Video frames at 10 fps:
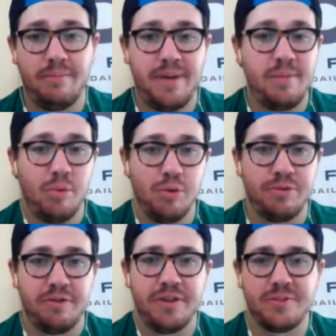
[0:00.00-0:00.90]
Babe
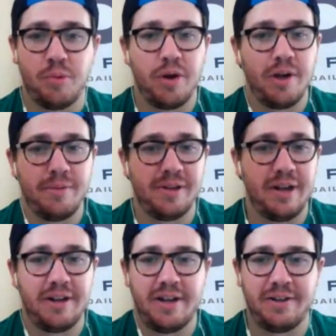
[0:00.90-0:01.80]
Ruth at this point. I mean,
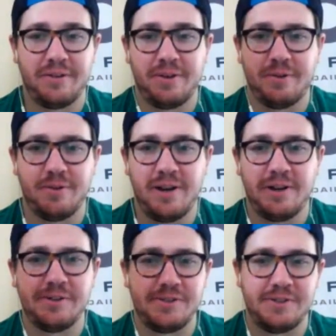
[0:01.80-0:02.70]
I, I don't know
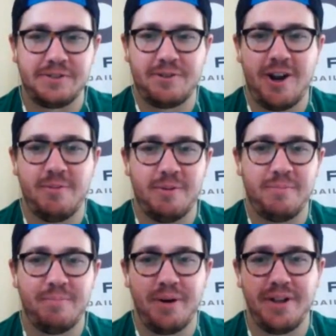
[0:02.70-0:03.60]
how else to describe
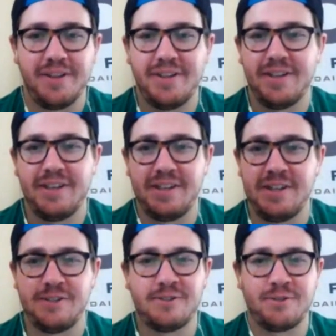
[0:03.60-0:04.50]
him, but
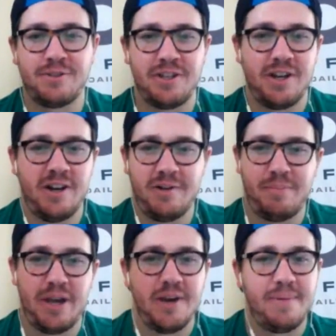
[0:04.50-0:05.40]
he's certainly a, a
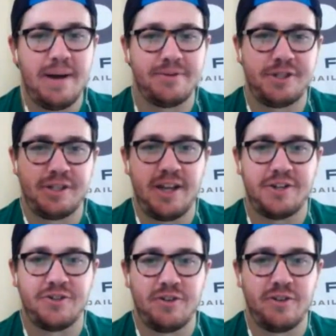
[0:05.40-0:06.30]
pay-up option at
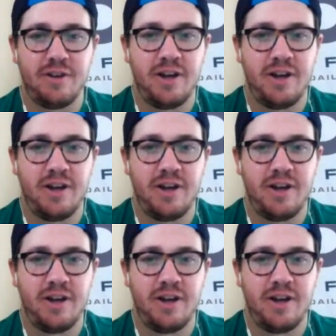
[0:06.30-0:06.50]
catcher,